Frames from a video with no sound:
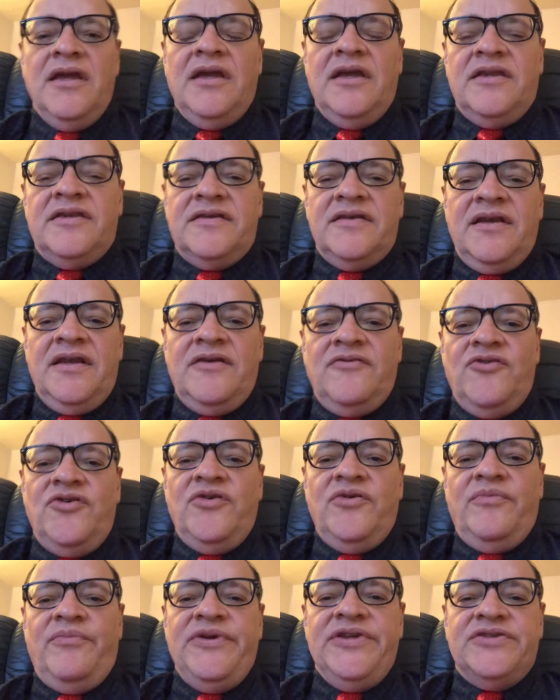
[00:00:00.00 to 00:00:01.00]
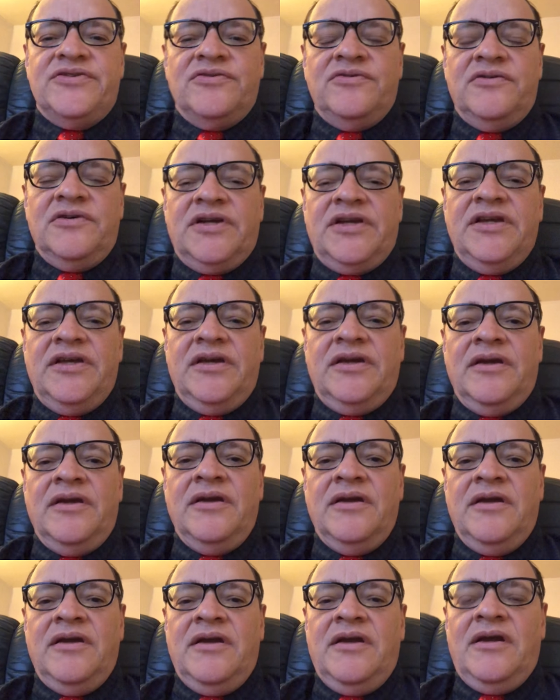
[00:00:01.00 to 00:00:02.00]
And today we will be talking
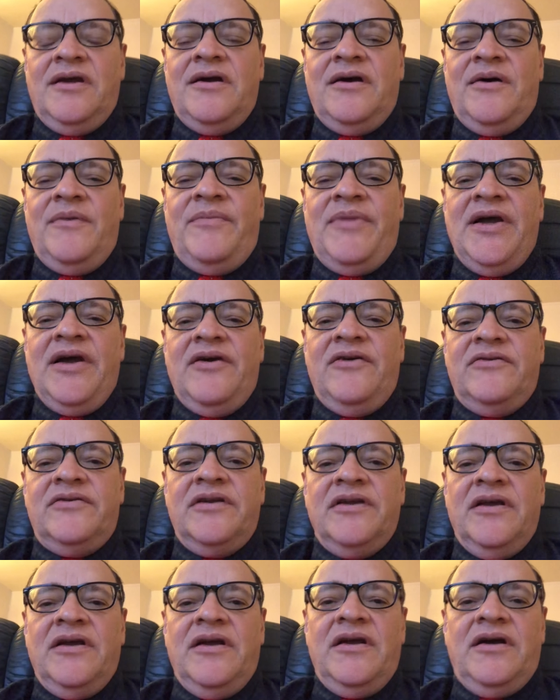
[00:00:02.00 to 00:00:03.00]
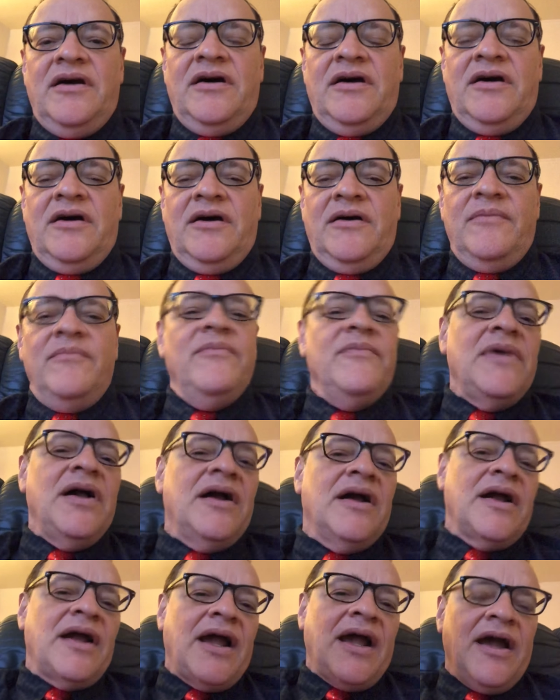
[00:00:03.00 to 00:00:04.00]
about
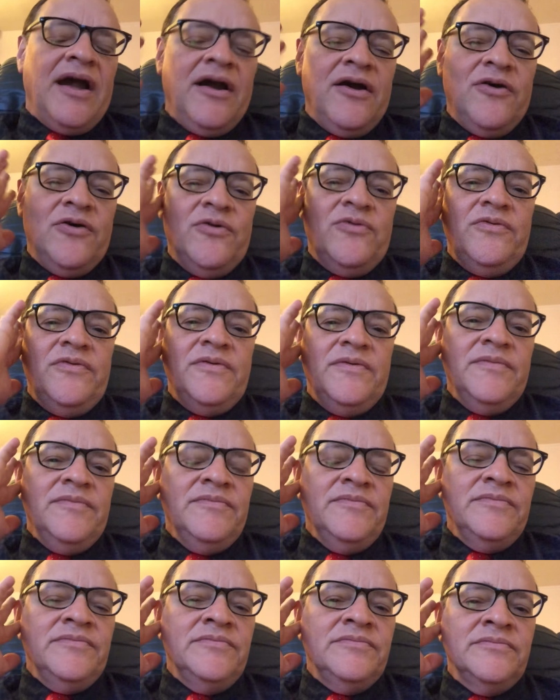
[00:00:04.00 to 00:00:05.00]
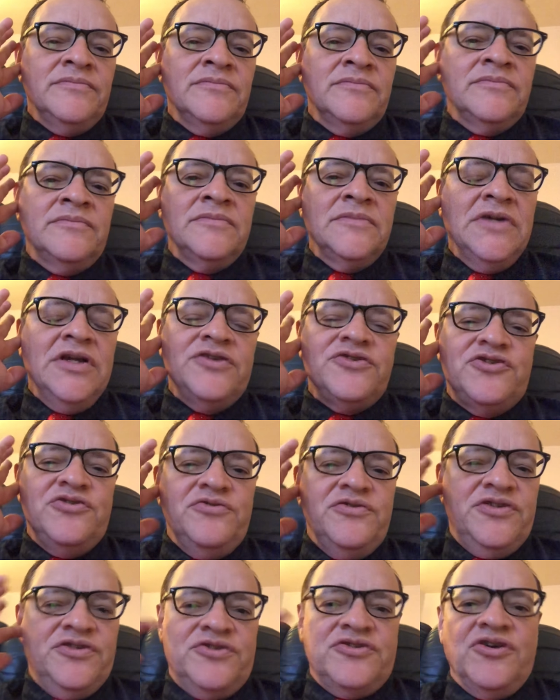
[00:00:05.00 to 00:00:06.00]
how
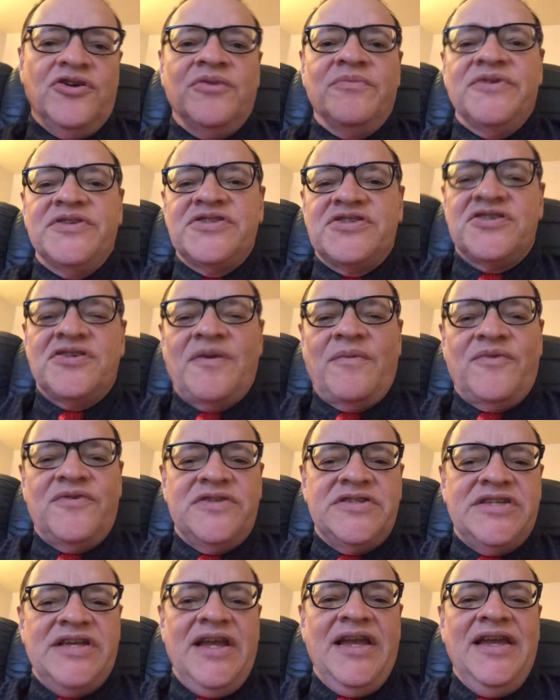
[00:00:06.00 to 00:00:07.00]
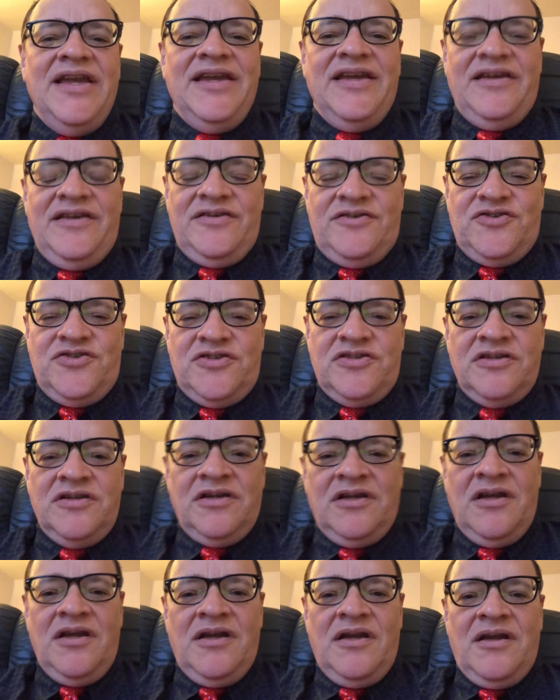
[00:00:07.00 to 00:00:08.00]
to determine someone's age
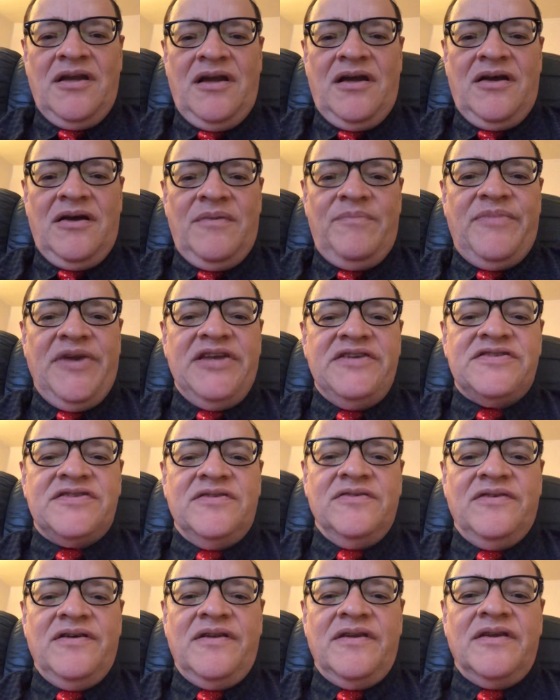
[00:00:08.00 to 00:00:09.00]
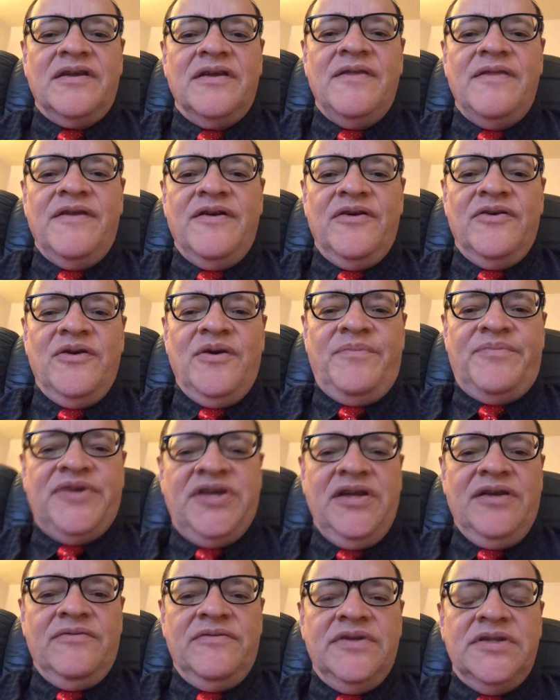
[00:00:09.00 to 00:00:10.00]
based on their
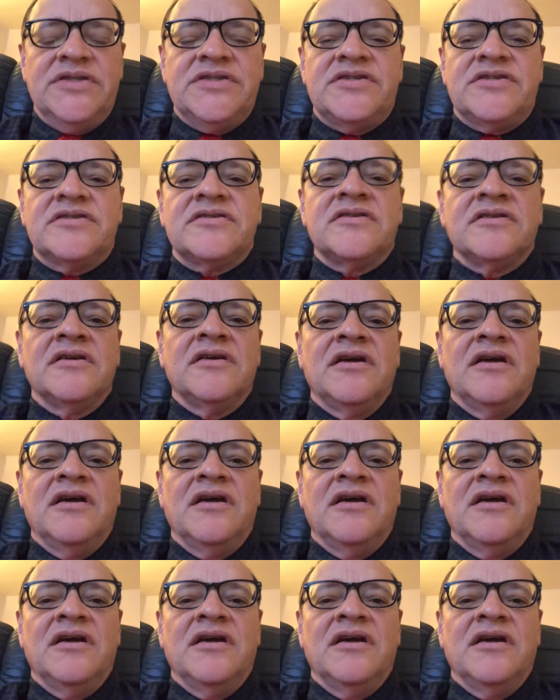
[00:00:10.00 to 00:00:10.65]
appearance.